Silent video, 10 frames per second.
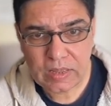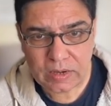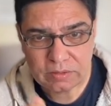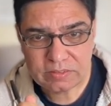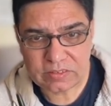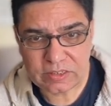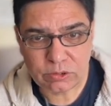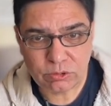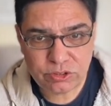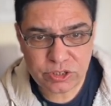Now, this
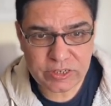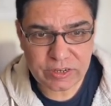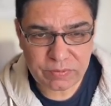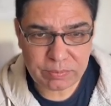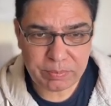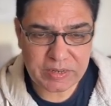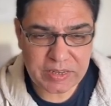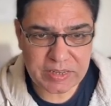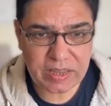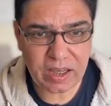includes children with
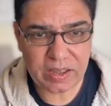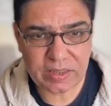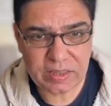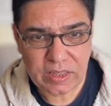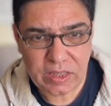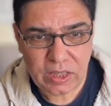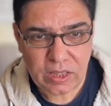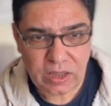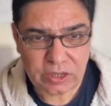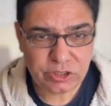petechiae,
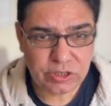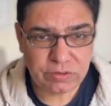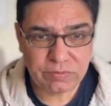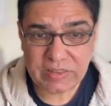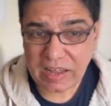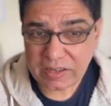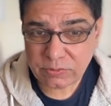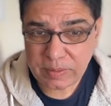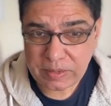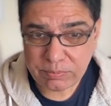children with
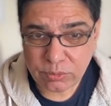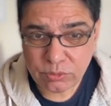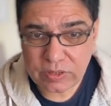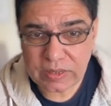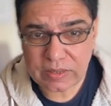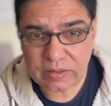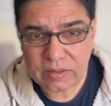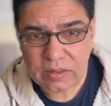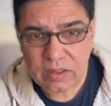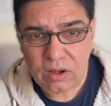unexplained bruising,
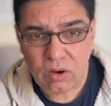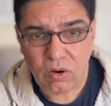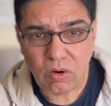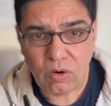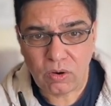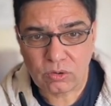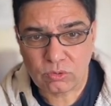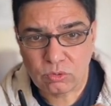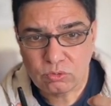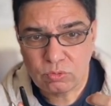or
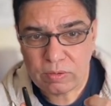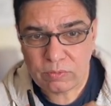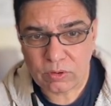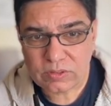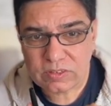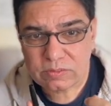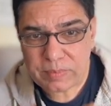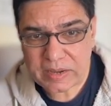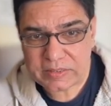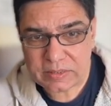those who have got
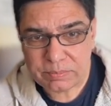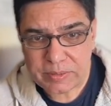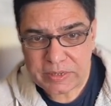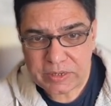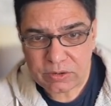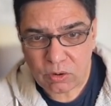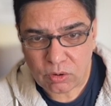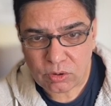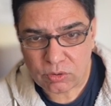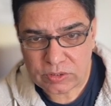suspected bleeding or
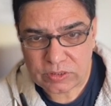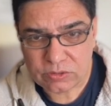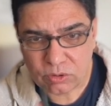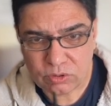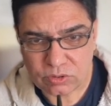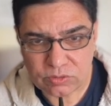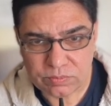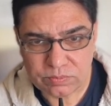clotting disorders,